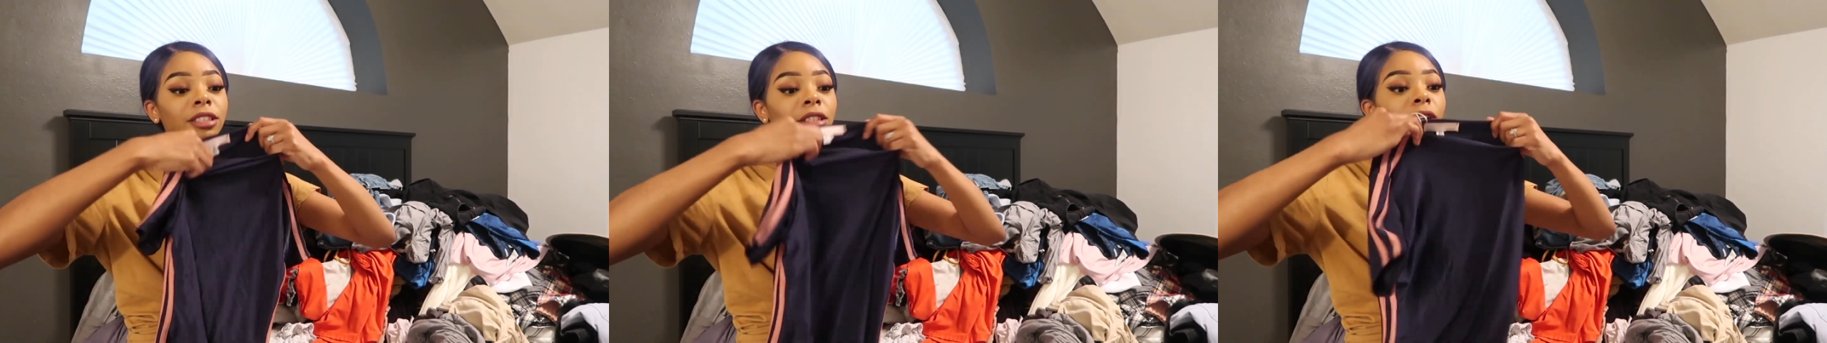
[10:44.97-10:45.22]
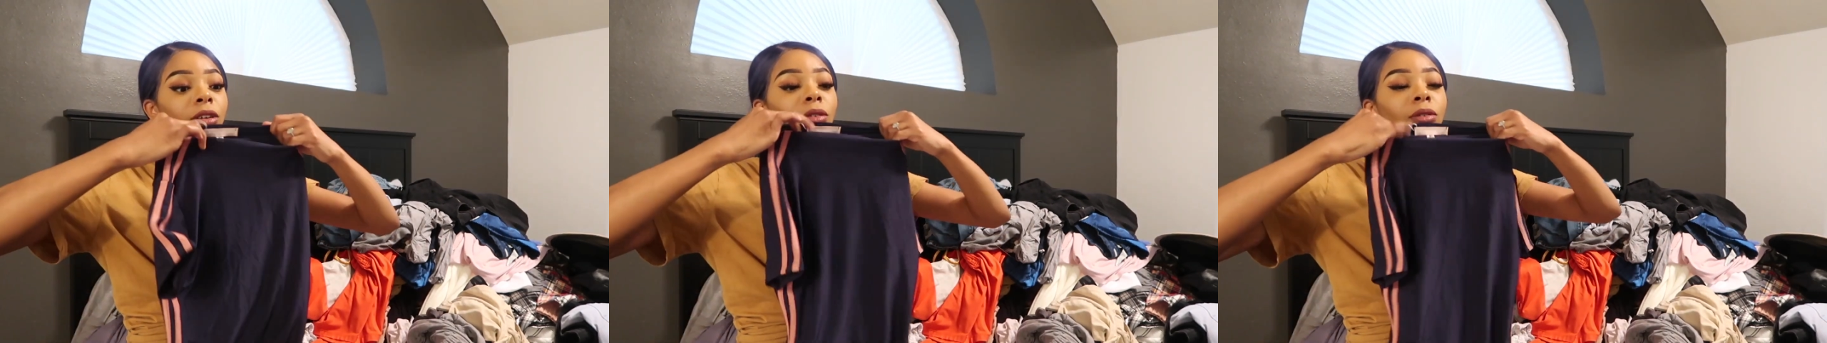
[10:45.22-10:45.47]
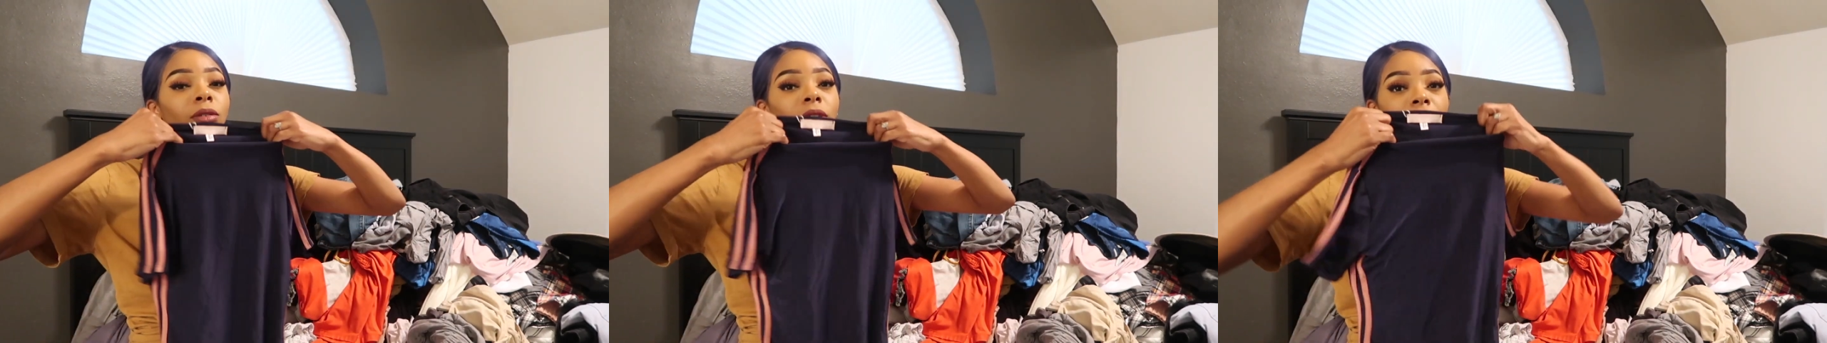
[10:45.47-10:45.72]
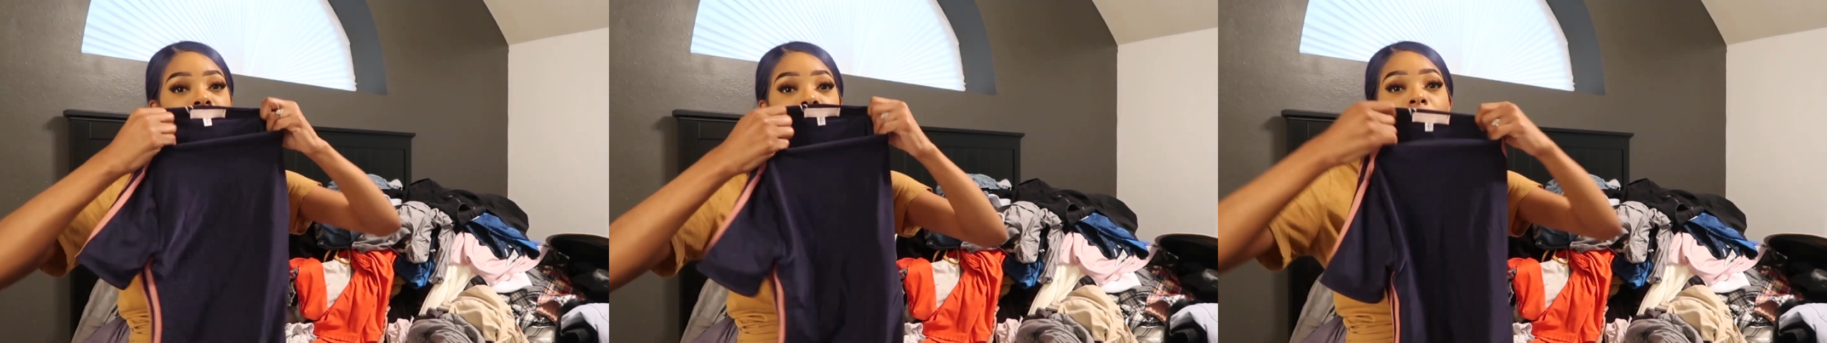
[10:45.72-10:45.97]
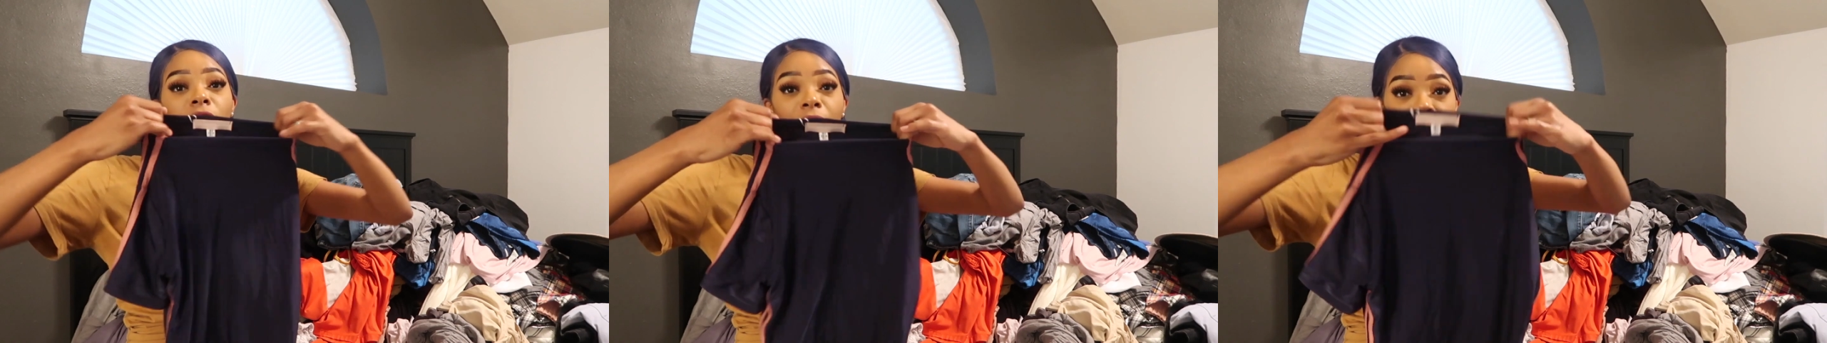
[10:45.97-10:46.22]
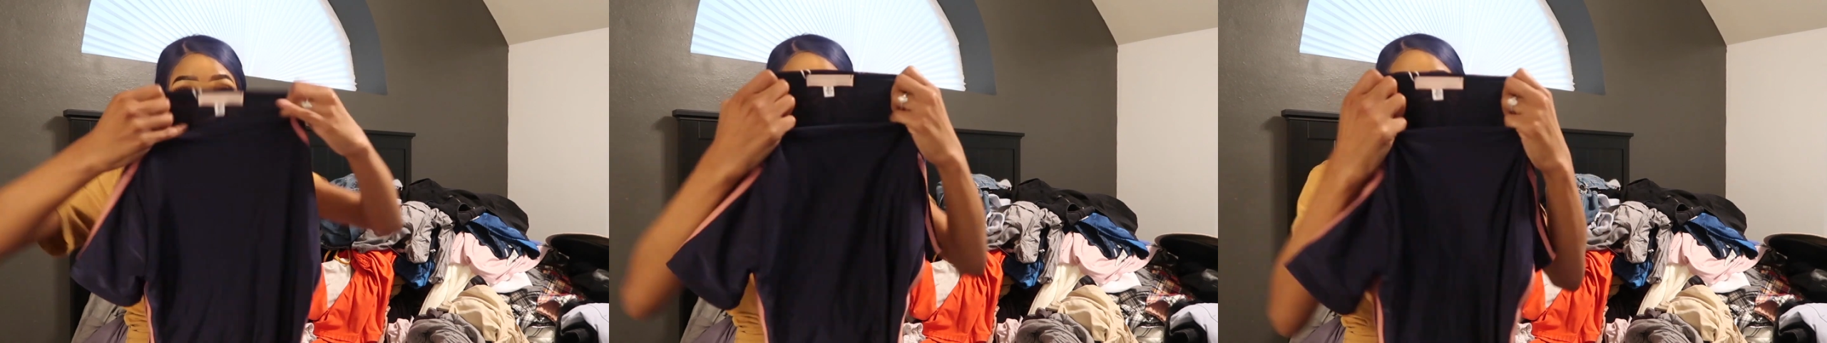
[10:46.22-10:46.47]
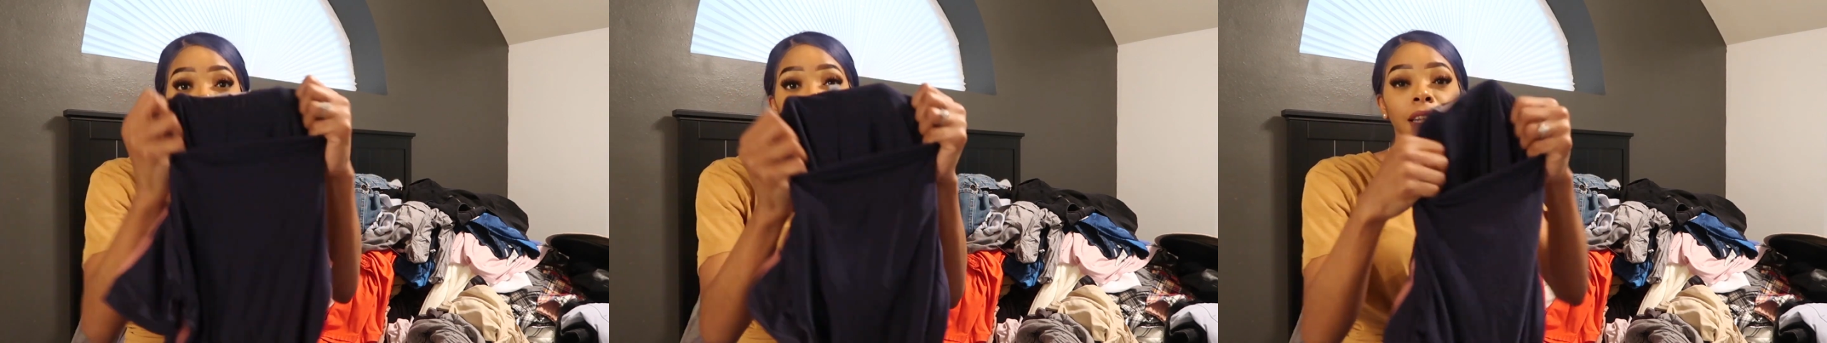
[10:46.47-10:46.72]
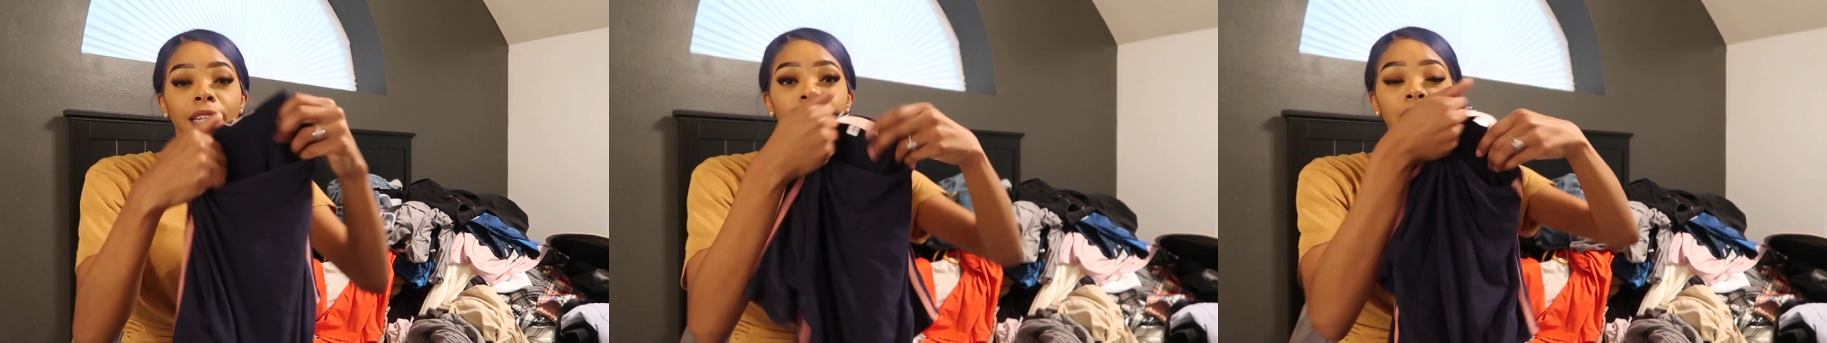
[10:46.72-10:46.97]
So like, look at
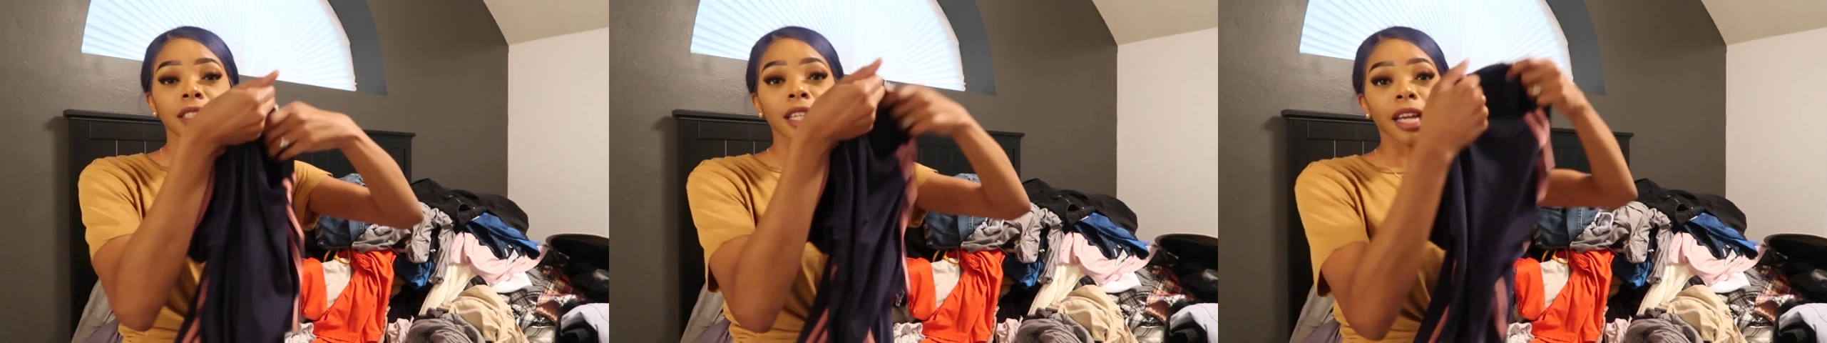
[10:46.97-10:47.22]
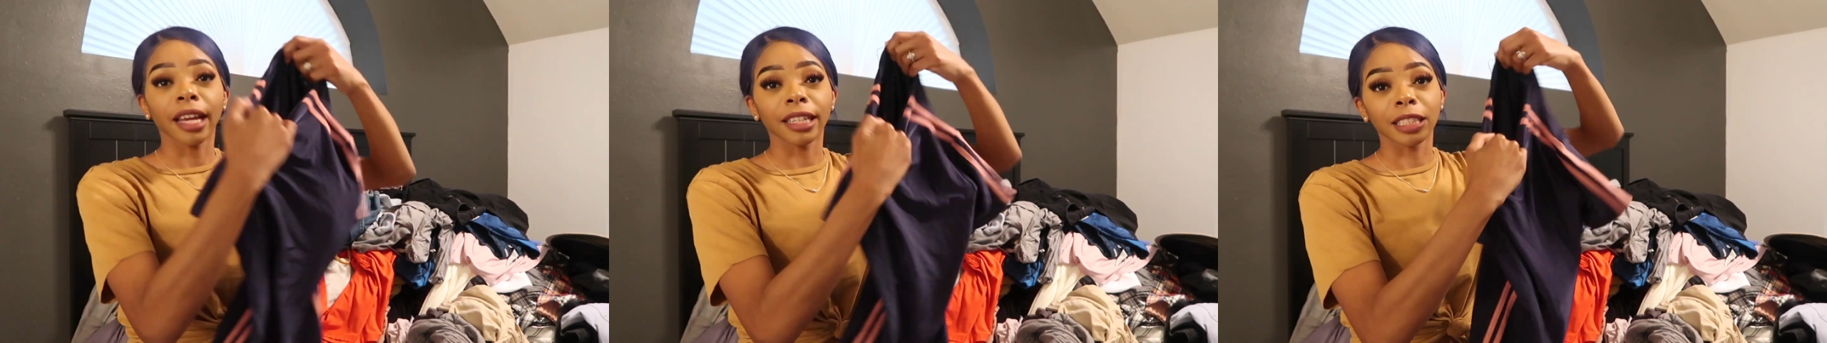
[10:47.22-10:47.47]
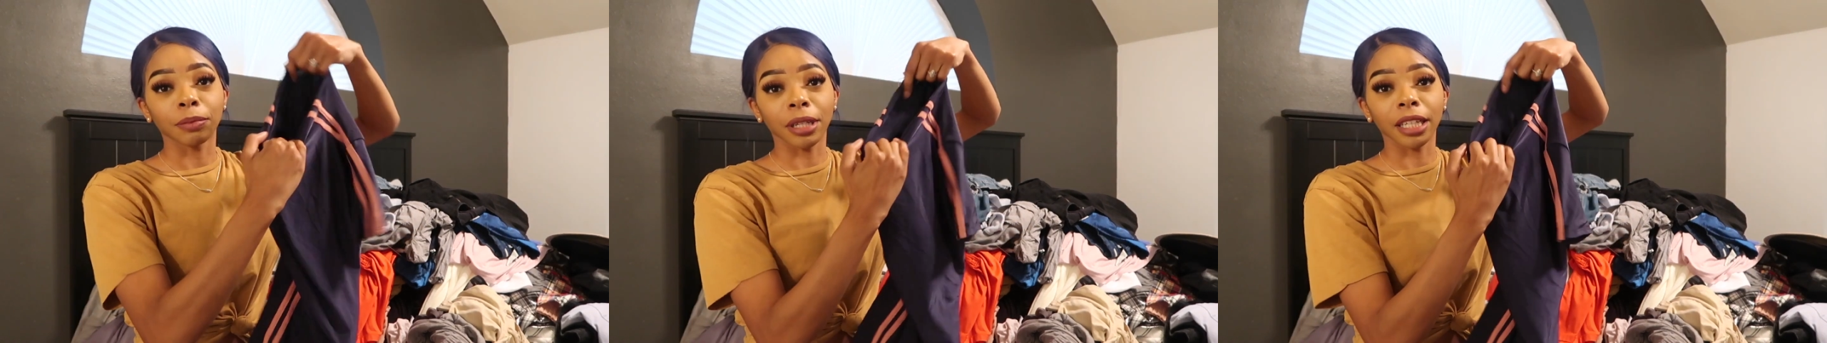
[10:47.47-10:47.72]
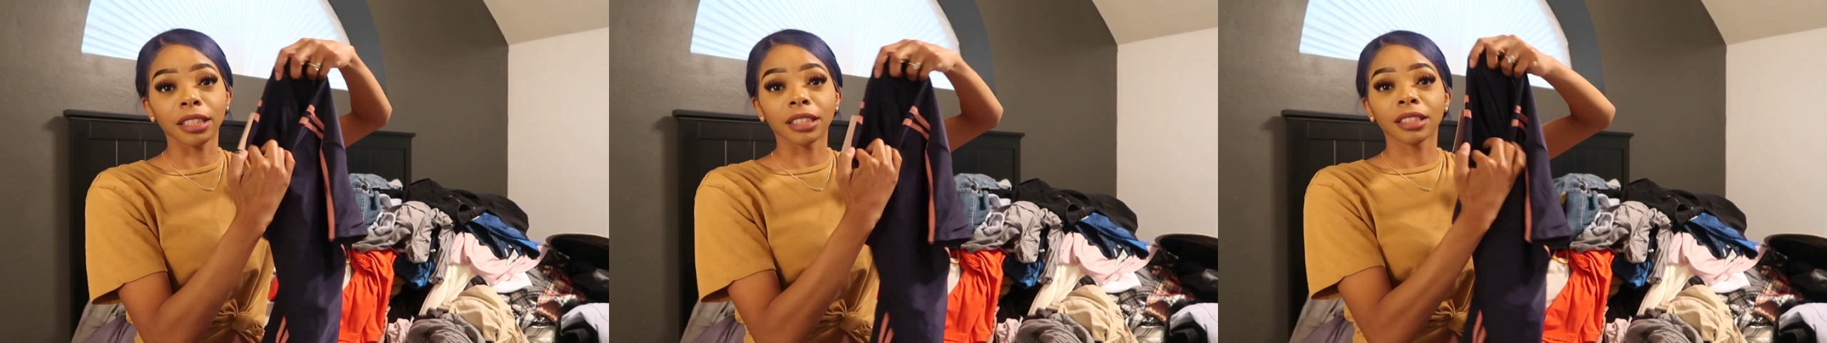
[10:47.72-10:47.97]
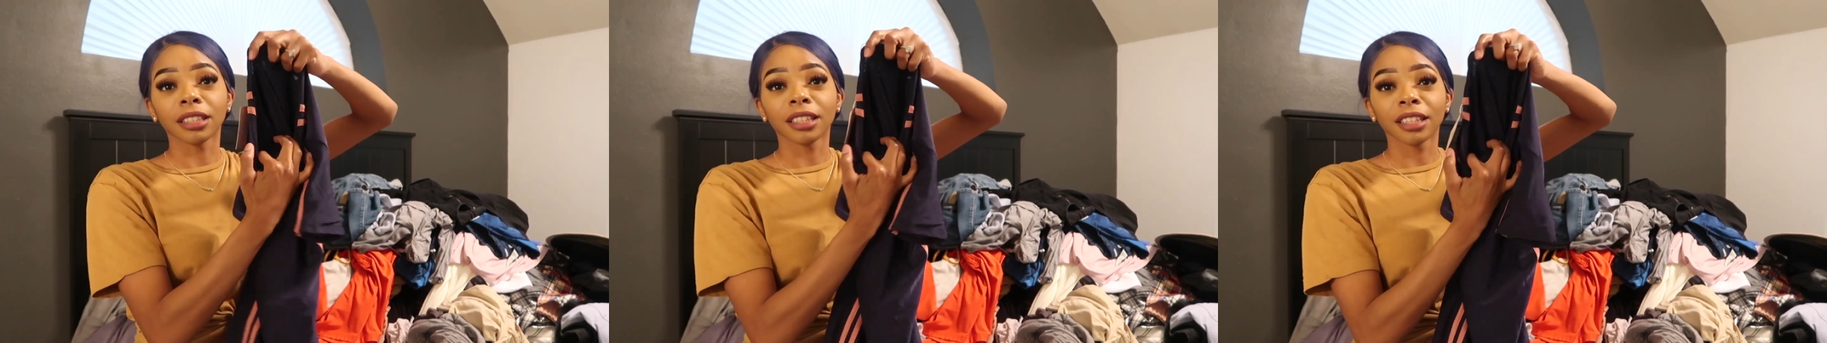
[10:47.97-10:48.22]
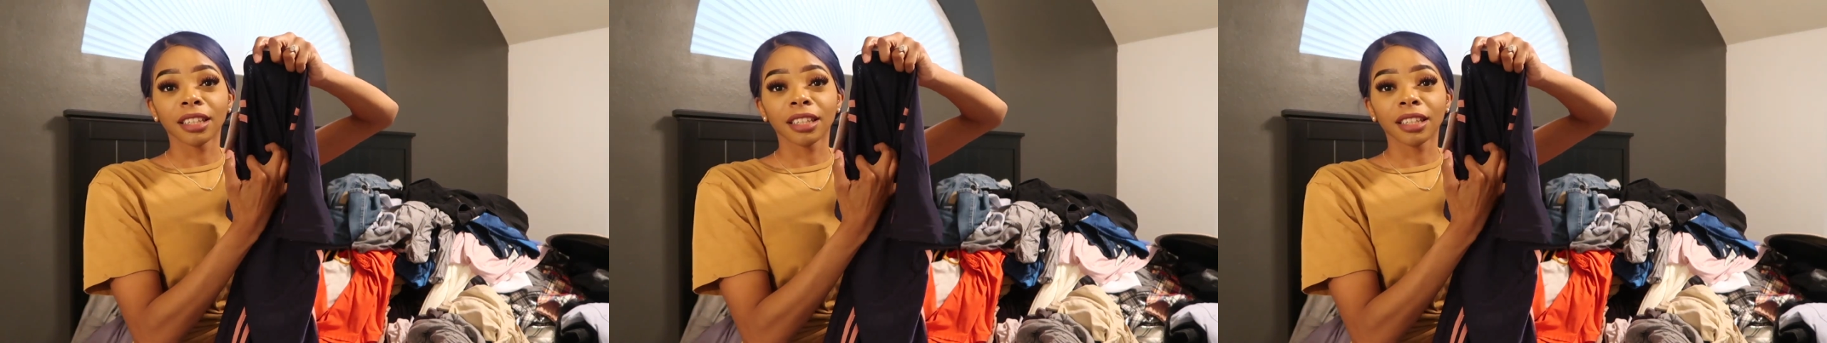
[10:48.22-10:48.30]
this is the head space.